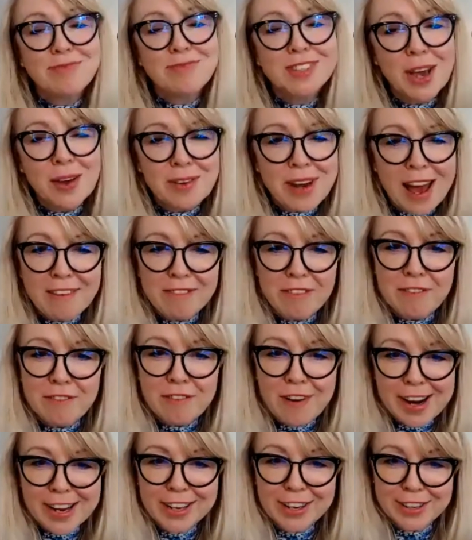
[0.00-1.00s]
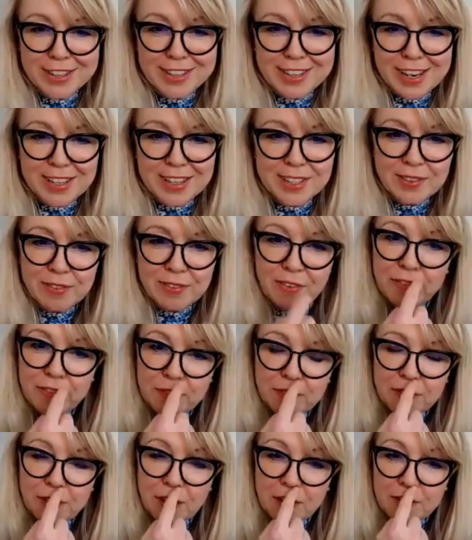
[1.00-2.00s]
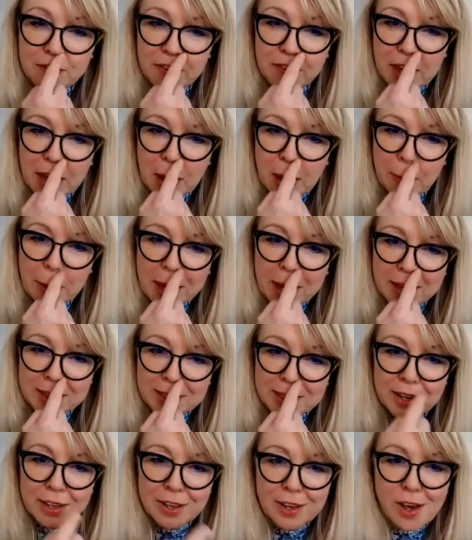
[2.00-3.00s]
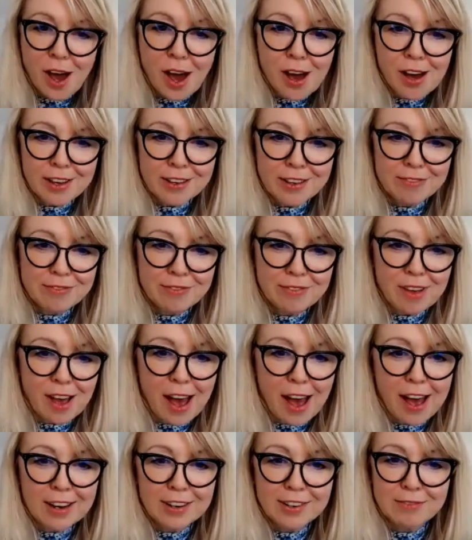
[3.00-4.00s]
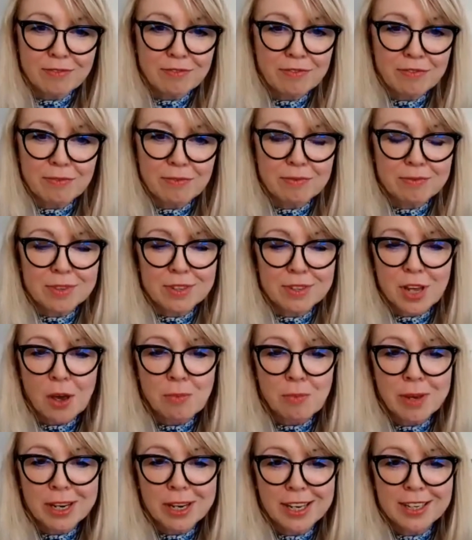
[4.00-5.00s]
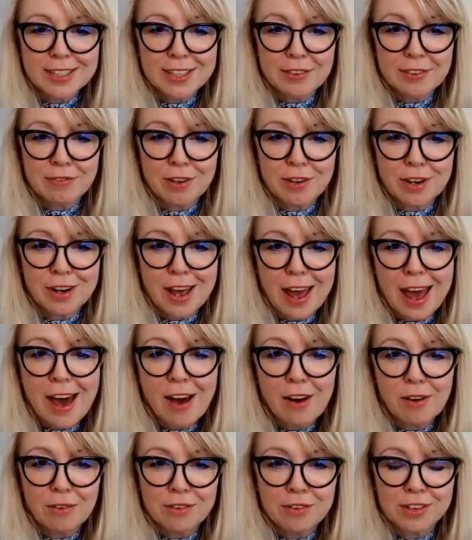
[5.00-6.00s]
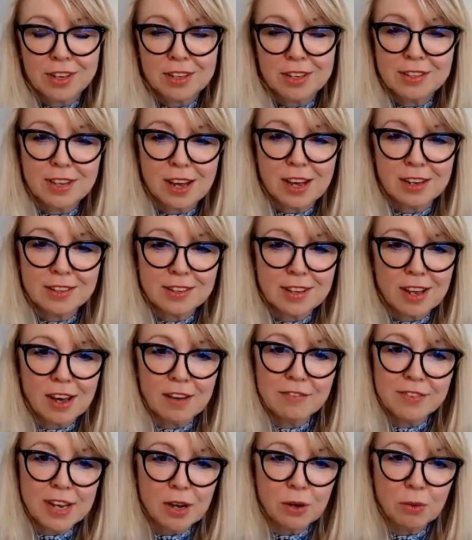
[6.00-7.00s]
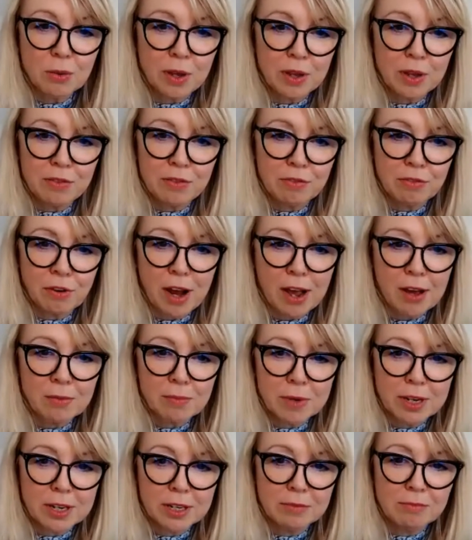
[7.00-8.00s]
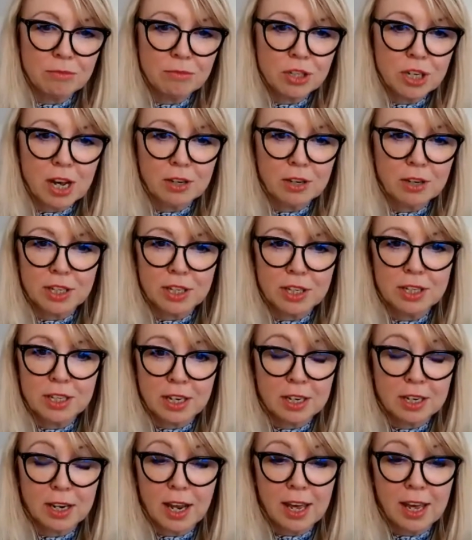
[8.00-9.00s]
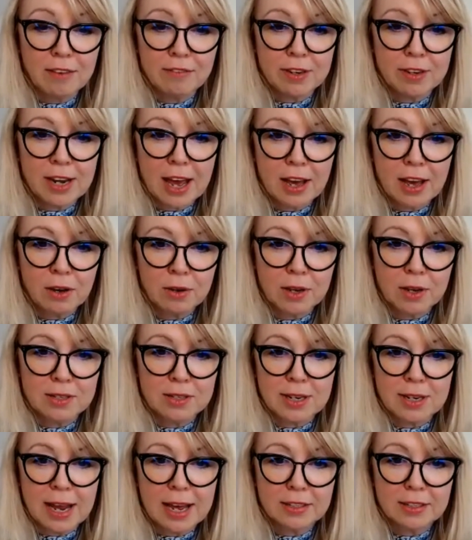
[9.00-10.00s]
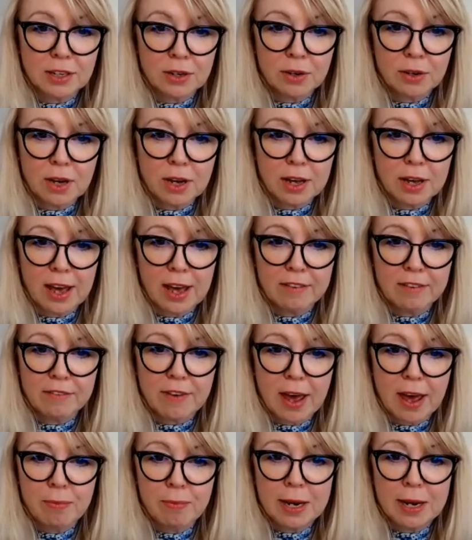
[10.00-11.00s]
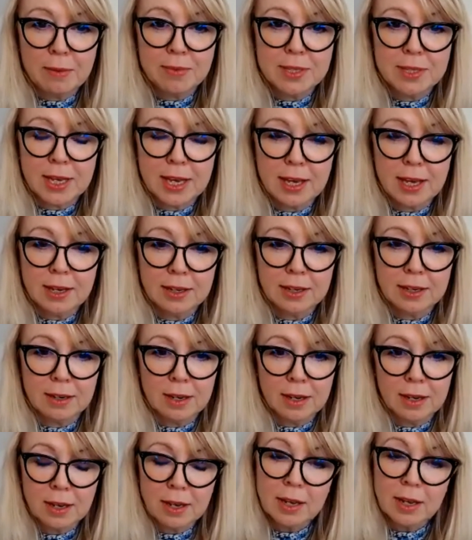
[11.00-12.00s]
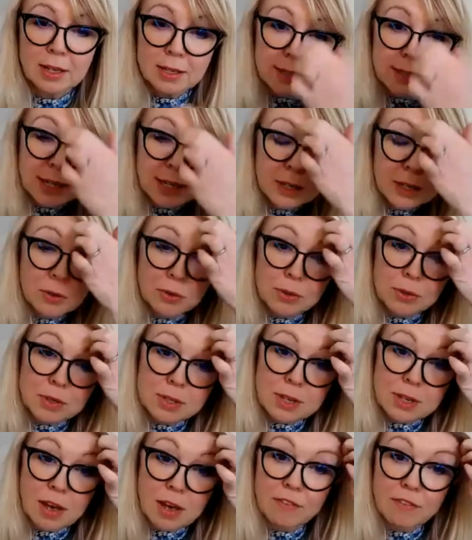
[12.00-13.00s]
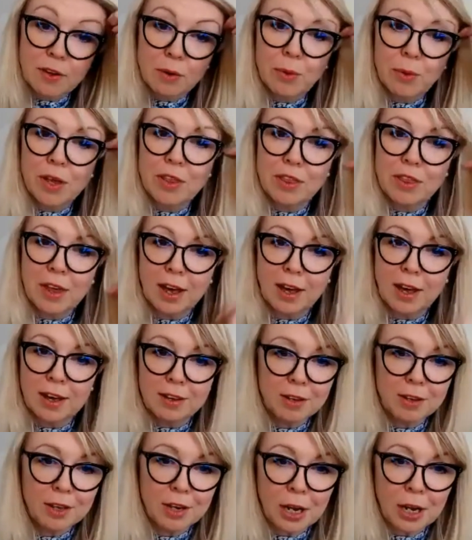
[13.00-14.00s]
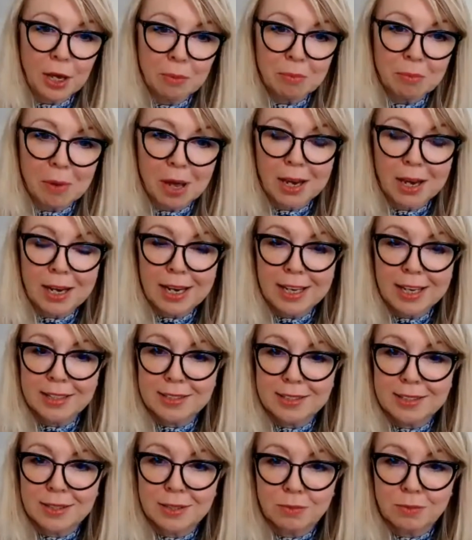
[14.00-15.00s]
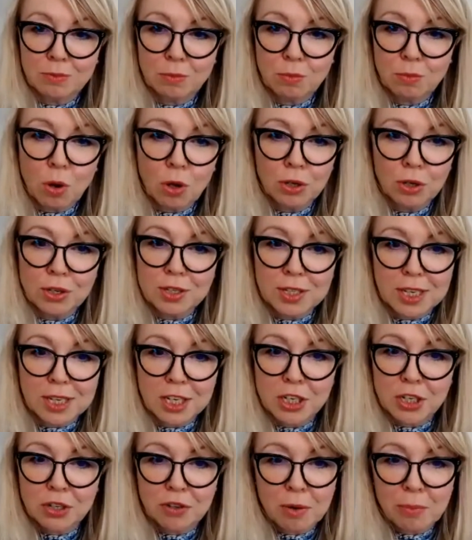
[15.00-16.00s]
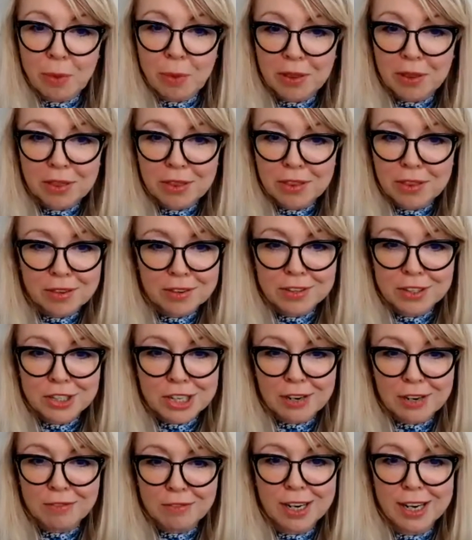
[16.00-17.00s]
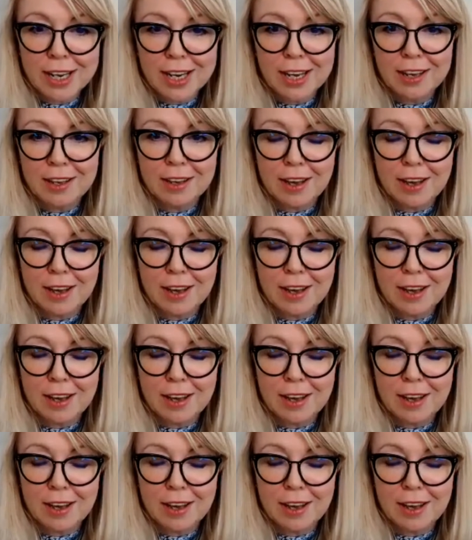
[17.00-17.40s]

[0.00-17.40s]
don't have a very good sense of fear, in that I've had so many different health concerns that I've dealt with throughout my childhood, and even now as an adult I have epilepsy, and still suffer with that, you know, at least one seizure a month generally.